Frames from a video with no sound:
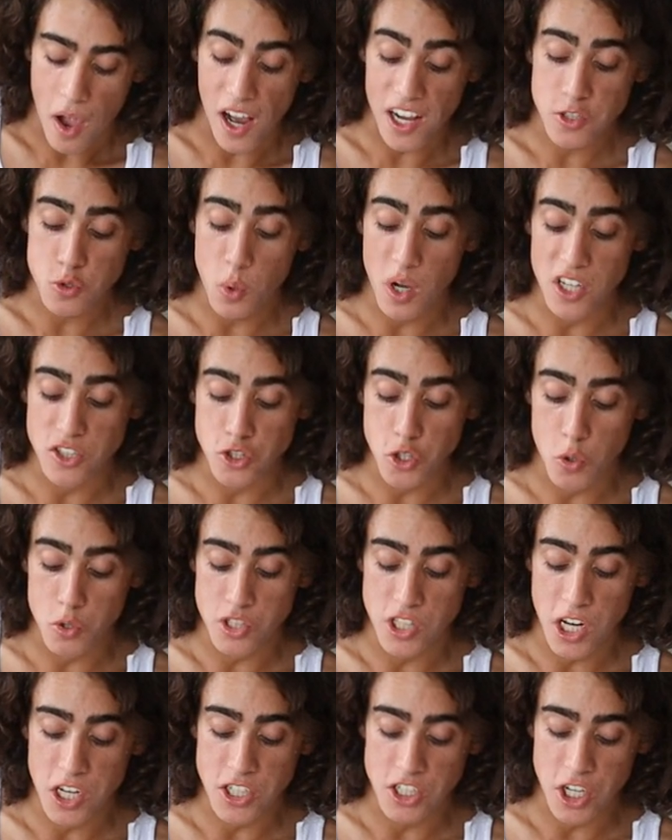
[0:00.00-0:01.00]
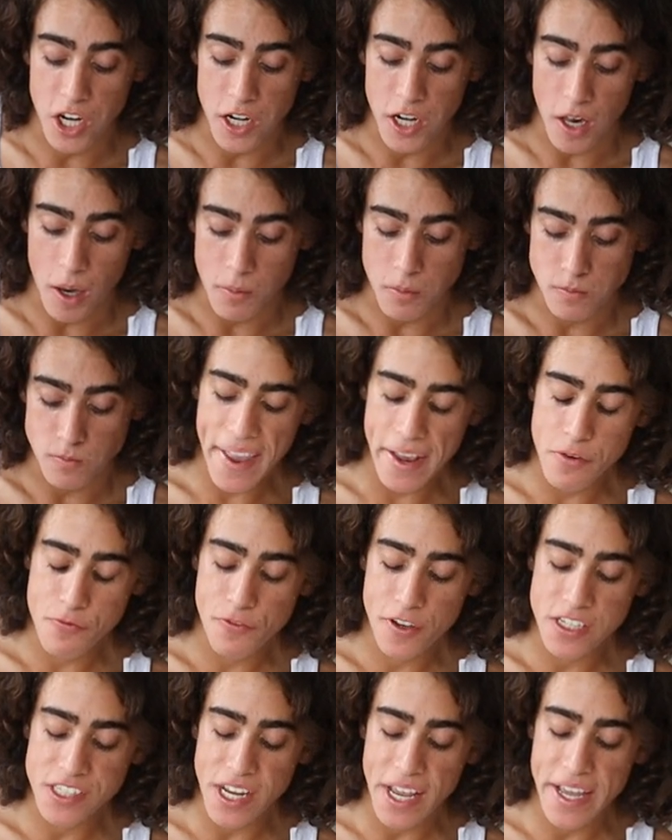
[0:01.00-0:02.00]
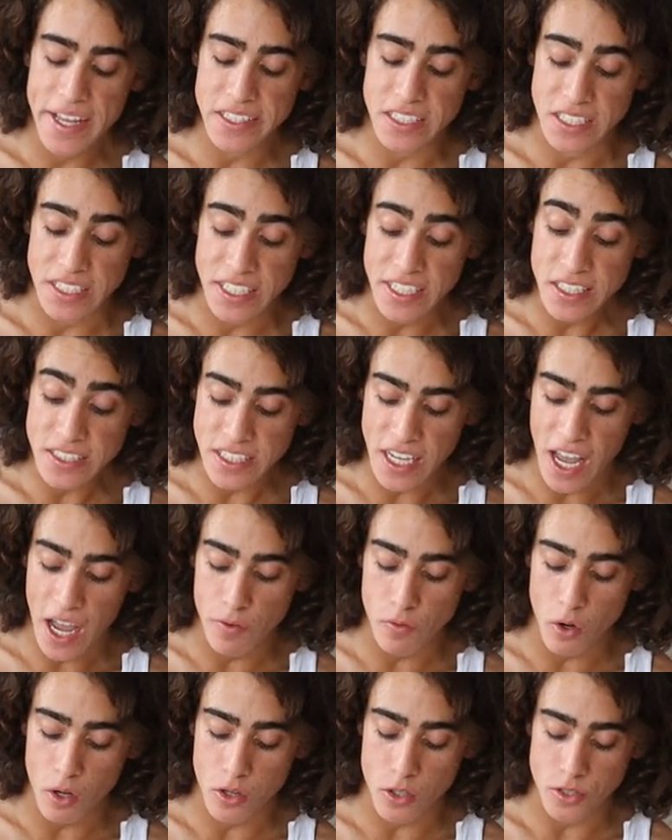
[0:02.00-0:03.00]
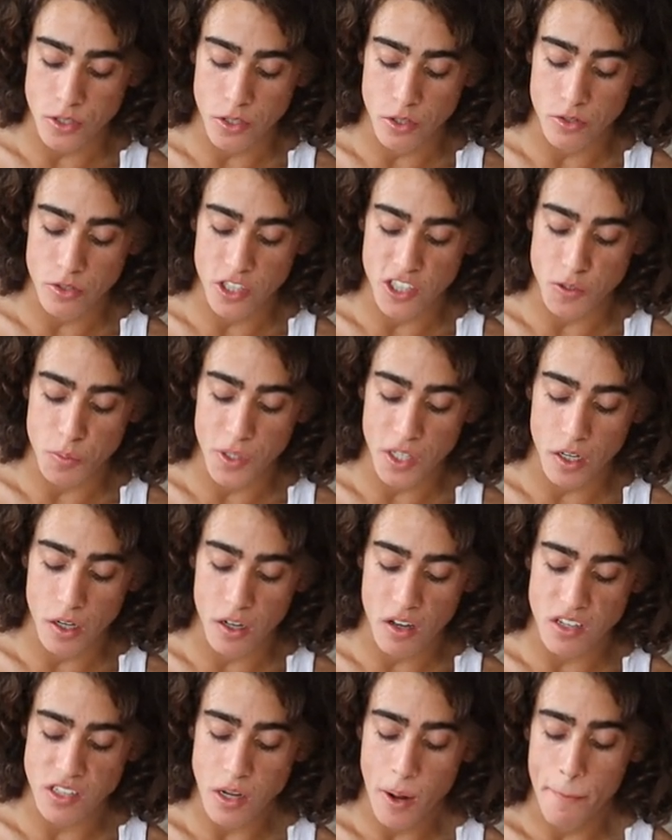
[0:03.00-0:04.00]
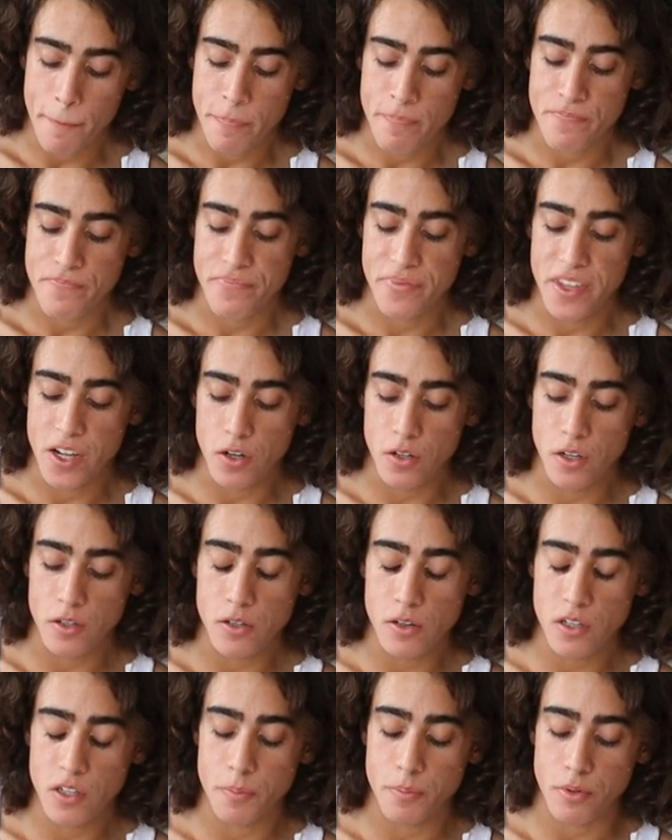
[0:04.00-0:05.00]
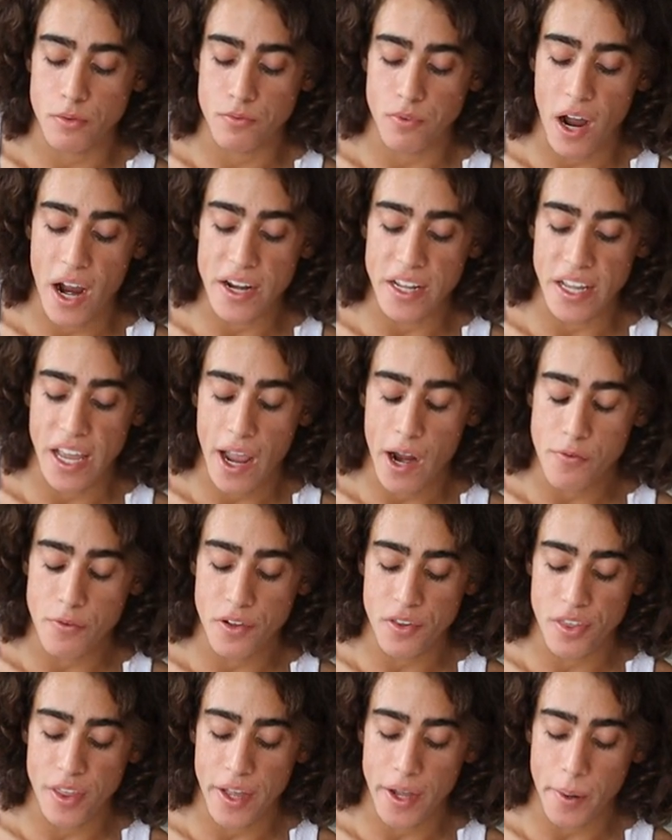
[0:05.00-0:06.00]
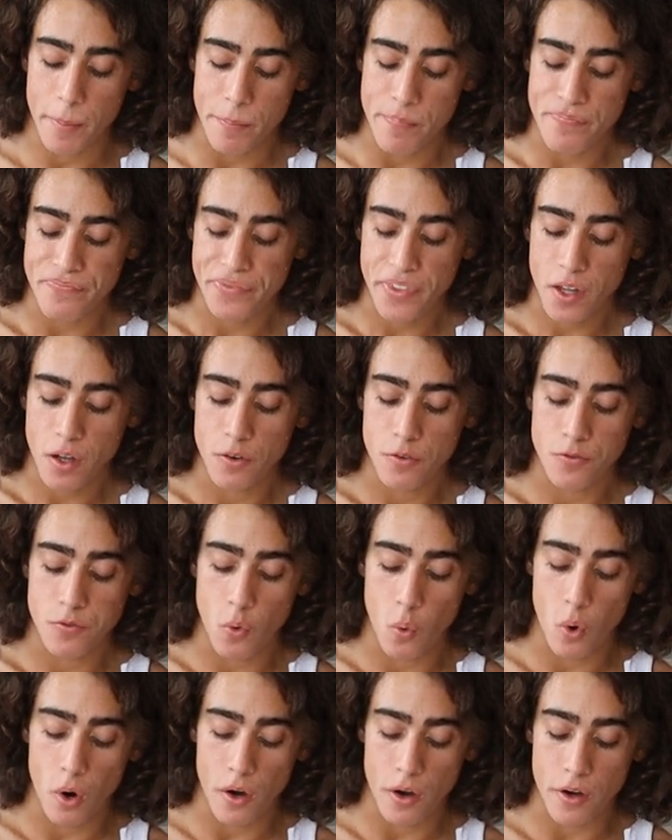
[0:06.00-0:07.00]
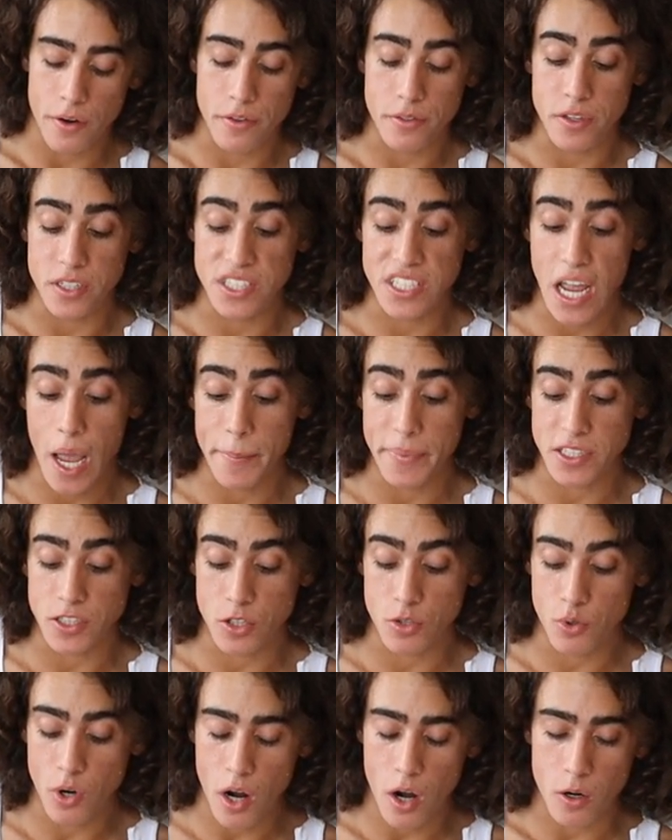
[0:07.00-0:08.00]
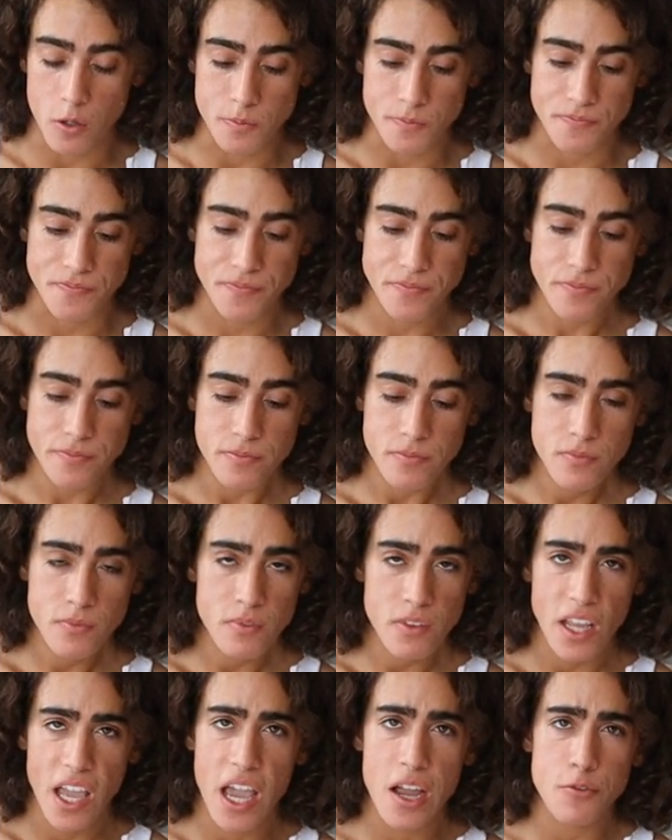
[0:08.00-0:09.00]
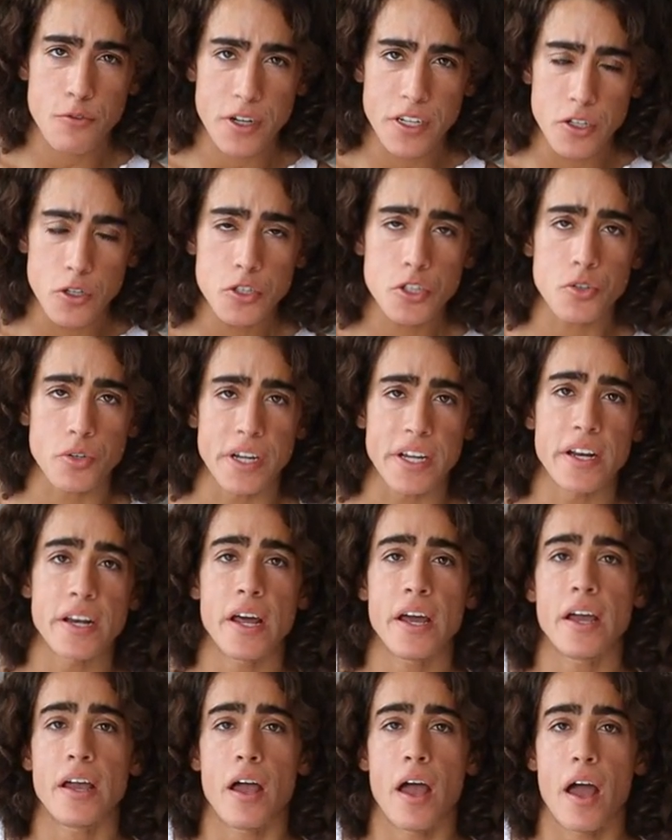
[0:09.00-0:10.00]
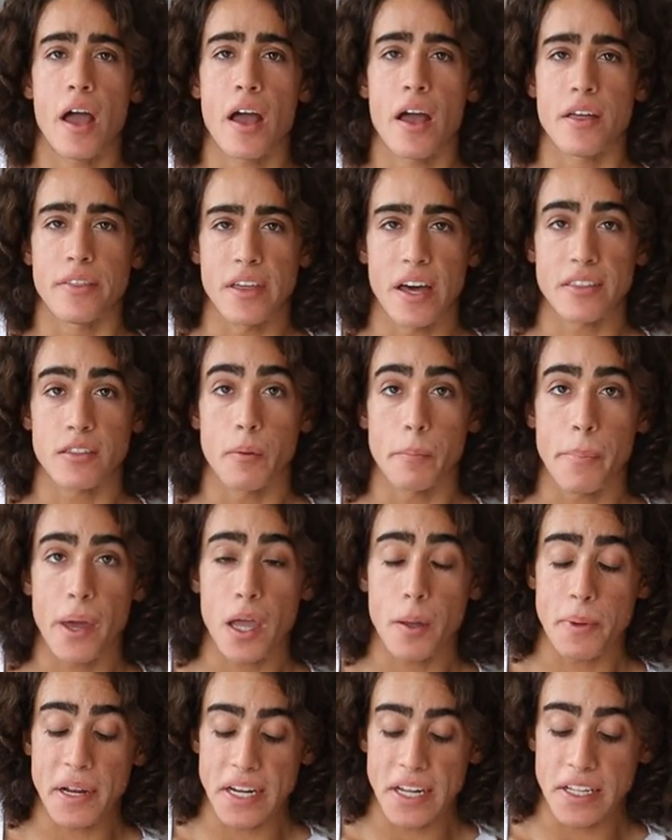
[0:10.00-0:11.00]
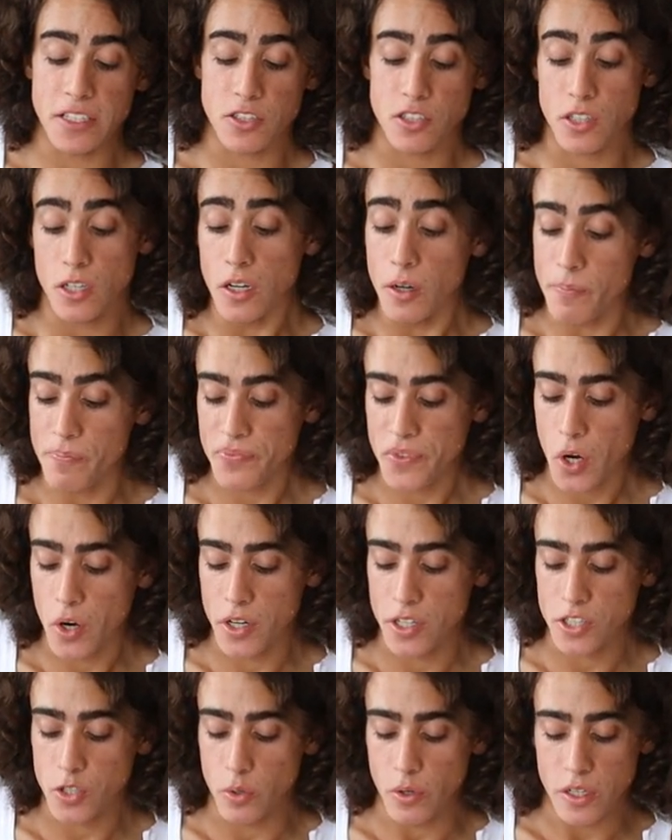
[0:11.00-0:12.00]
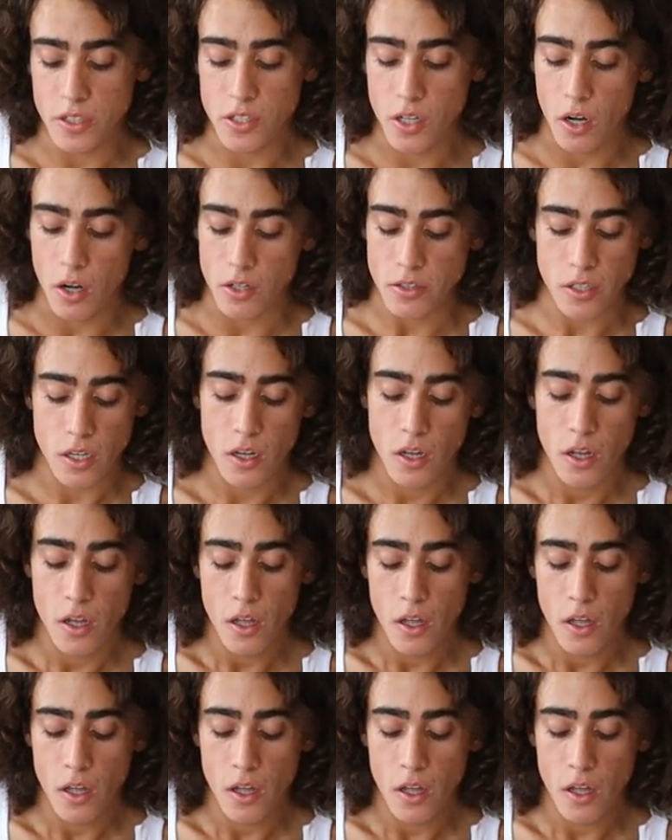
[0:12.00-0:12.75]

That's why it's so satiating. And fish eggs need to have all those nutrients because they're literally providing everything for the salmon to grow. Every nutrient that the baby needs to turn into an adult.